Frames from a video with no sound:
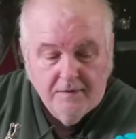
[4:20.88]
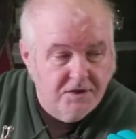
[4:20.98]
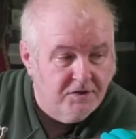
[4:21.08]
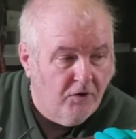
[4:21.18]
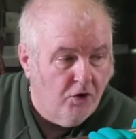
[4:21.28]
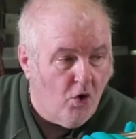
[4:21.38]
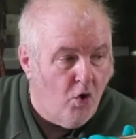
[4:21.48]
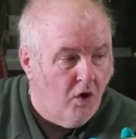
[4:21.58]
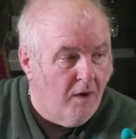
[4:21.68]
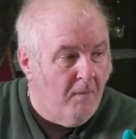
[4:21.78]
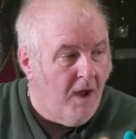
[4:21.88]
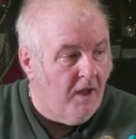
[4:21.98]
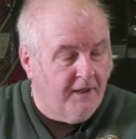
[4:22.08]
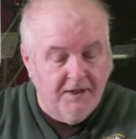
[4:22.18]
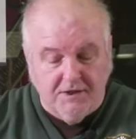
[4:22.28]
This have got all the
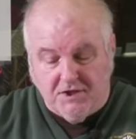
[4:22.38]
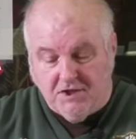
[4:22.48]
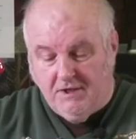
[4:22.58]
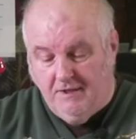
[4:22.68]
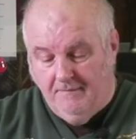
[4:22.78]
markings